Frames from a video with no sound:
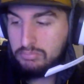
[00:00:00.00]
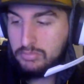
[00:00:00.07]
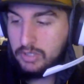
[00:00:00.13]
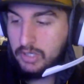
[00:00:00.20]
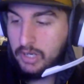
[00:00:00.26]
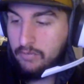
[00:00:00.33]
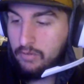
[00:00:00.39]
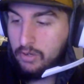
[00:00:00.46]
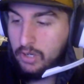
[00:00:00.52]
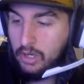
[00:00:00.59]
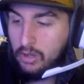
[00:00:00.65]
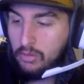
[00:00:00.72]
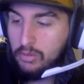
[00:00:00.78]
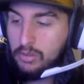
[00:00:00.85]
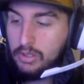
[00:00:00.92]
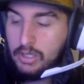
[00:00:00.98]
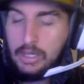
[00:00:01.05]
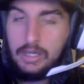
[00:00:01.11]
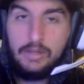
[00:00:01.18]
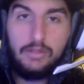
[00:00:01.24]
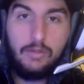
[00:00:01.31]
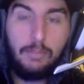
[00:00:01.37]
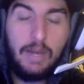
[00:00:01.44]
You never know.
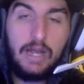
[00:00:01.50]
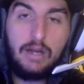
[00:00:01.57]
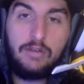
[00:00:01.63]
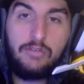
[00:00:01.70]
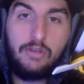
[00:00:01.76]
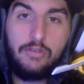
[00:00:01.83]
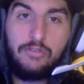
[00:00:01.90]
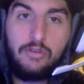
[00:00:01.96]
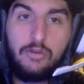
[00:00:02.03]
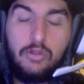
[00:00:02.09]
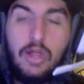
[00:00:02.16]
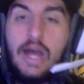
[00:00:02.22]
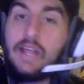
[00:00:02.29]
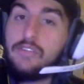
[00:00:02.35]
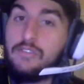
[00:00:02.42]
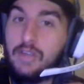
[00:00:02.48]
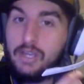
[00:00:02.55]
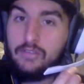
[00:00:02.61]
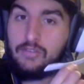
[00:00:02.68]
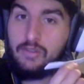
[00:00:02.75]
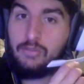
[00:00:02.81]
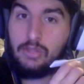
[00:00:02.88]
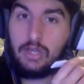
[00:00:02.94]
The Pirates also last
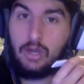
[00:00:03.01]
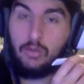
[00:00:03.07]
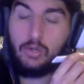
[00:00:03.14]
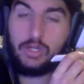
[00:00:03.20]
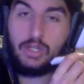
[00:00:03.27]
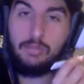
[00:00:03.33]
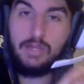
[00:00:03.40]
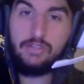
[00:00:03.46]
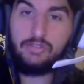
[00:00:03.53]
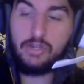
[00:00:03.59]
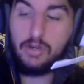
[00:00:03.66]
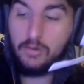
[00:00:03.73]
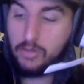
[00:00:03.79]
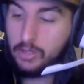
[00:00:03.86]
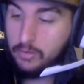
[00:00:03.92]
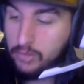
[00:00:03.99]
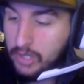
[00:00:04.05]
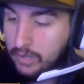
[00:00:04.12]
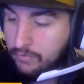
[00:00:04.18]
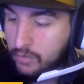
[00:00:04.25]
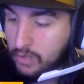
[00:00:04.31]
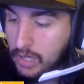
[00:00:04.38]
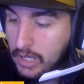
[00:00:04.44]
night, something I wanted to mention earlier that
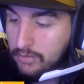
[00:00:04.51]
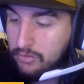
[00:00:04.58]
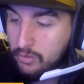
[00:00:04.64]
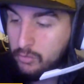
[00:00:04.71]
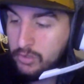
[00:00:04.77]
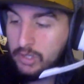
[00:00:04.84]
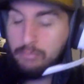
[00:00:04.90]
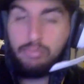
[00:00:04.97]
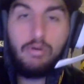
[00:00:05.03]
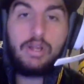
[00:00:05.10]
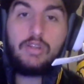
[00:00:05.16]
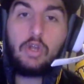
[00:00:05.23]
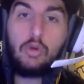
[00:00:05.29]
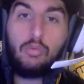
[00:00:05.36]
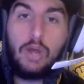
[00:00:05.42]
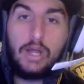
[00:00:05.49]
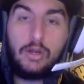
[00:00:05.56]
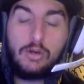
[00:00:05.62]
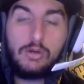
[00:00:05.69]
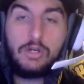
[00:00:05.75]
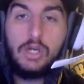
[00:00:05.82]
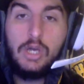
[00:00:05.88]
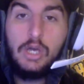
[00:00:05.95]
I forgot to, did bring their
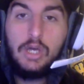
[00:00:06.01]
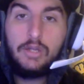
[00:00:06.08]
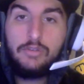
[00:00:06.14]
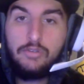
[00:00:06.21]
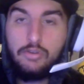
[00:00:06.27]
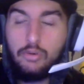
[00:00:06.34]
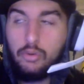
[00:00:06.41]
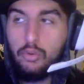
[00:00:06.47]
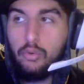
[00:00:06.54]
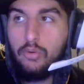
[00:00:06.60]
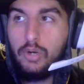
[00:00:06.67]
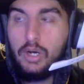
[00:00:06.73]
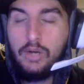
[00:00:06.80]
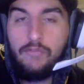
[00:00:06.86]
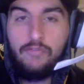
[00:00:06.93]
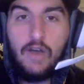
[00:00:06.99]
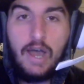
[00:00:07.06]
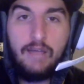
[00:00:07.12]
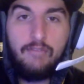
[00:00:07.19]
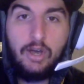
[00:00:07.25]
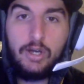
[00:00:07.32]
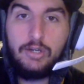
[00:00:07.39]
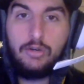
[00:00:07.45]
record to
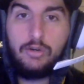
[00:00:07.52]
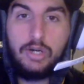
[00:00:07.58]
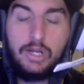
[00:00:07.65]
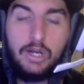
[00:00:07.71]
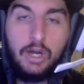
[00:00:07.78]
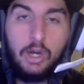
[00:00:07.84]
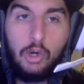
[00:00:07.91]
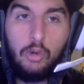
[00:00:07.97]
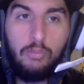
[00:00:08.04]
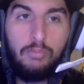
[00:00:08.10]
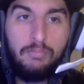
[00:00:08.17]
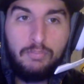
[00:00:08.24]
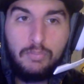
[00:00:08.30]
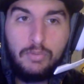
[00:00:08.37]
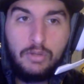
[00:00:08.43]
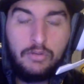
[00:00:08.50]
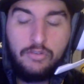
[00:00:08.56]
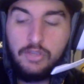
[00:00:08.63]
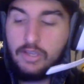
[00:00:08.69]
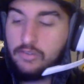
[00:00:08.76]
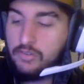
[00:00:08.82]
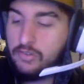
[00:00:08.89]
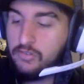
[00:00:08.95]
500 at home,
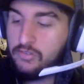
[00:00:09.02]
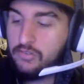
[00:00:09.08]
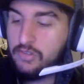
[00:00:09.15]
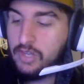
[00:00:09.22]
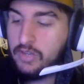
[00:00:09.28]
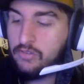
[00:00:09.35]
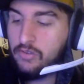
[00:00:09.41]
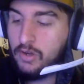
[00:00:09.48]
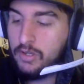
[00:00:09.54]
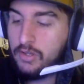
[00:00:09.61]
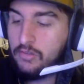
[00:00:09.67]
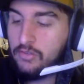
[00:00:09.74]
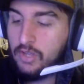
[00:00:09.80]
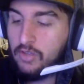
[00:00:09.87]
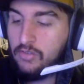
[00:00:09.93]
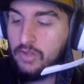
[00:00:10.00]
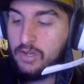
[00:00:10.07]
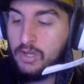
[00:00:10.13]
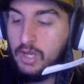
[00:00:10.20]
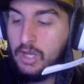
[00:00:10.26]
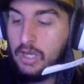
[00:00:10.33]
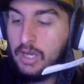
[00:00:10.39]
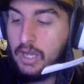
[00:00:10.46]
6-6 on the season,
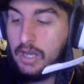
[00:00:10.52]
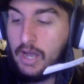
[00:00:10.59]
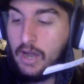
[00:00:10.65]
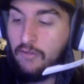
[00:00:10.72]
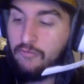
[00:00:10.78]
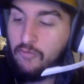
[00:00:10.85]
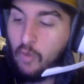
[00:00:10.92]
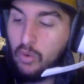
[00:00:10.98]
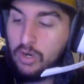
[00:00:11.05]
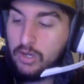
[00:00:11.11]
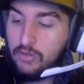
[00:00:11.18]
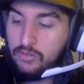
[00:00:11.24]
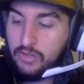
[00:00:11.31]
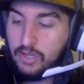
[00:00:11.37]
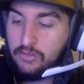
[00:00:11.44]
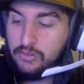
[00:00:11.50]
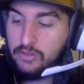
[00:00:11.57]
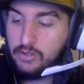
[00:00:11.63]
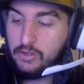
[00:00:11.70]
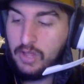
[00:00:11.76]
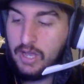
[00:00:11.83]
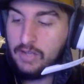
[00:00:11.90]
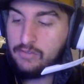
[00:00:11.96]
and now 4-6 in
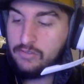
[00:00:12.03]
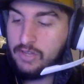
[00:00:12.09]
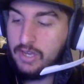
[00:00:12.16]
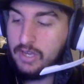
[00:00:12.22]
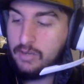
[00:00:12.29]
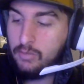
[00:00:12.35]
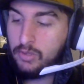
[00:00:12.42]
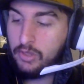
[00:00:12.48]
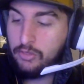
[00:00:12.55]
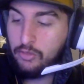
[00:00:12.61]
their last 10 with a